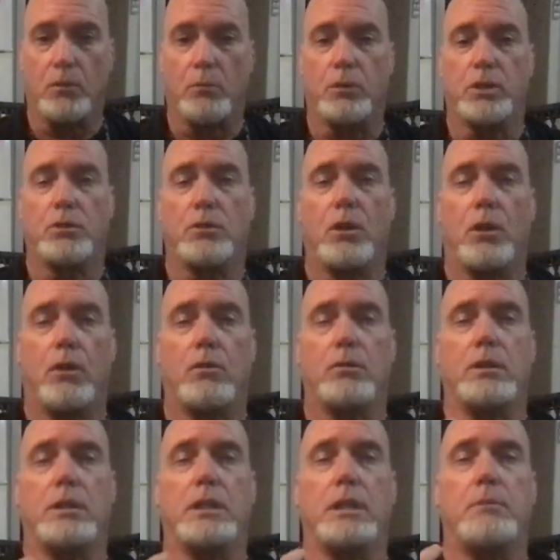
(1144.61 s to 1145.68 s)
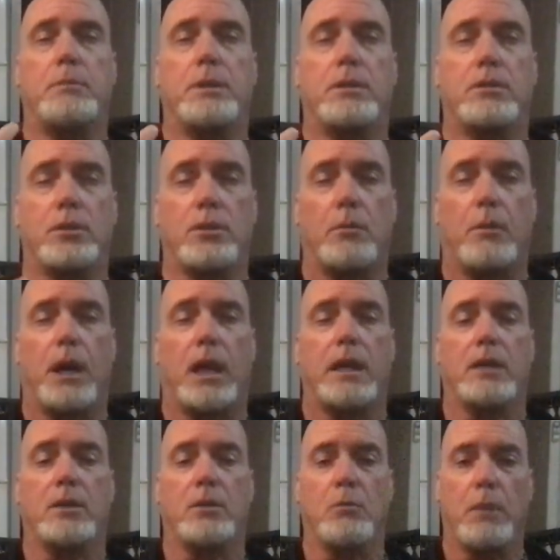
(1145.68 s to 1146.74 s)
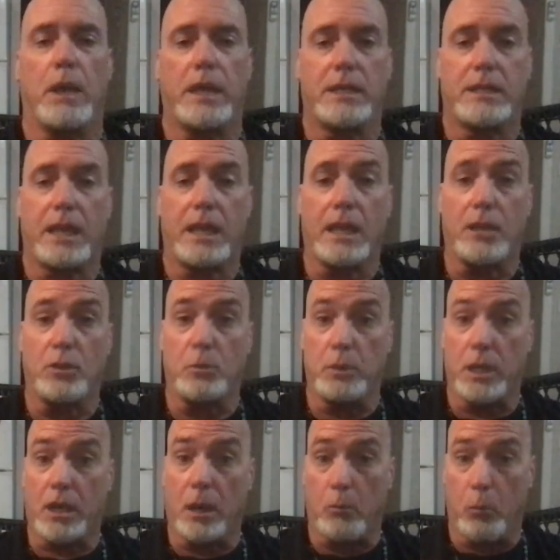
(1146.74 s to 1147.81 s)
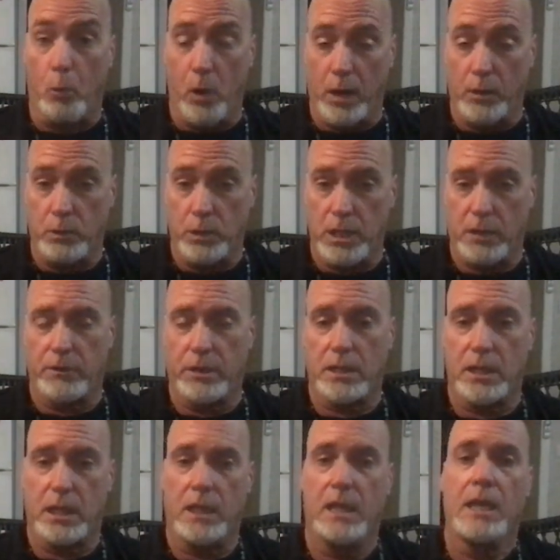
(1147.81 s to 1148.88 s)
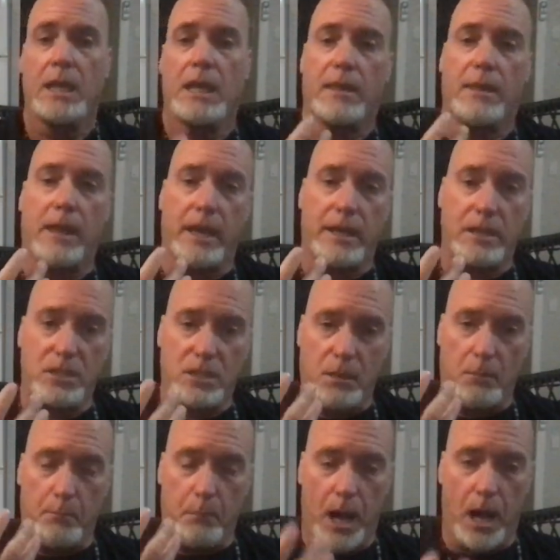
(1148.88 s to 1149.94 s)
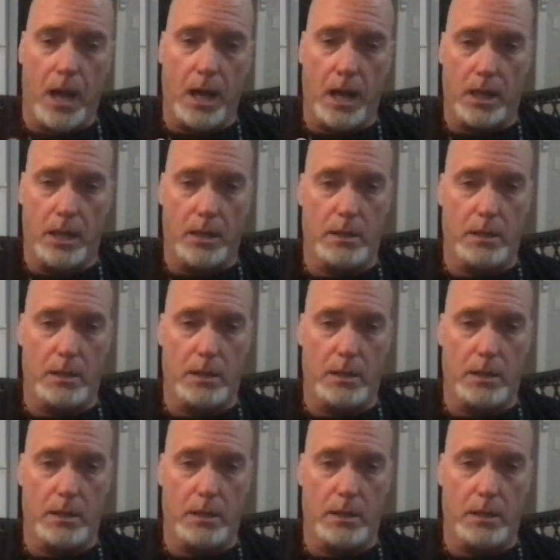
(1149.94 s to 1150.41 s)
when you go deep into your mind and you meditate and you become one with everything, that is the mon.